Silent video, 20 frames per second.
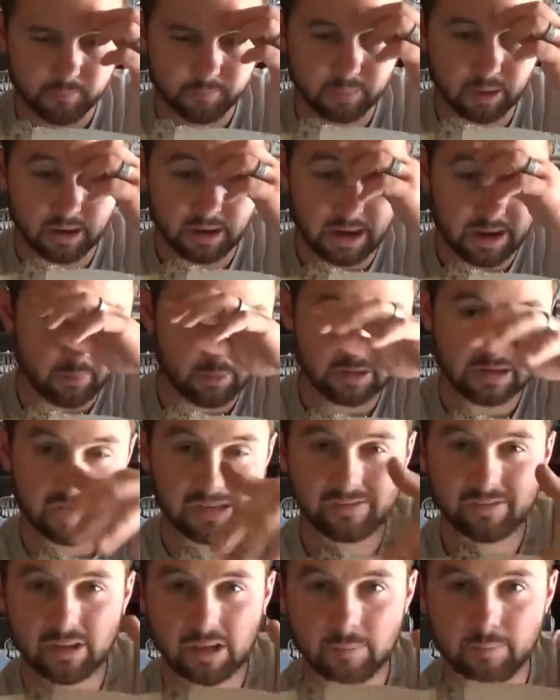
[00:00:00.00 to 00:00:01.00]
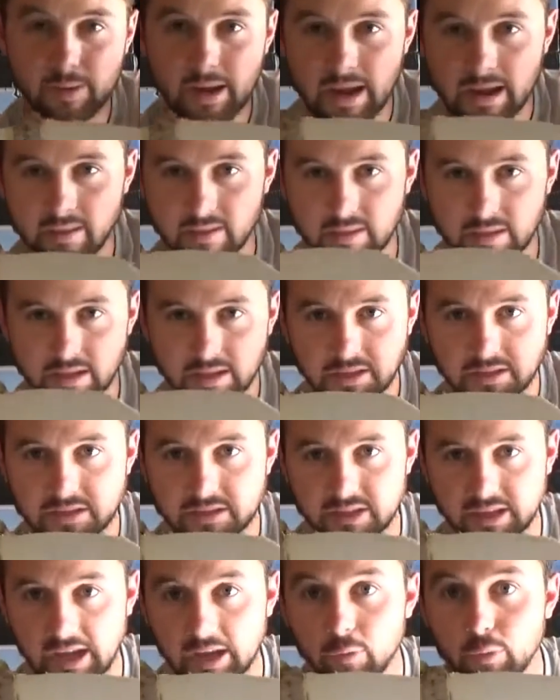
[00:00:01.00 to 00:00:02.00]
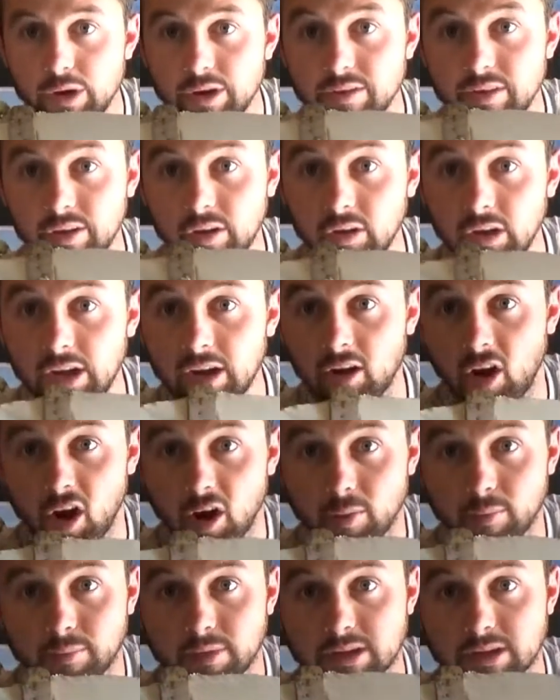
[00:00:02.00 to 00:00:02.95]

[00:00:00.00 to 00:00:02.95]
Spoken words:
But I would definitely paint these to get rid of the glare on them,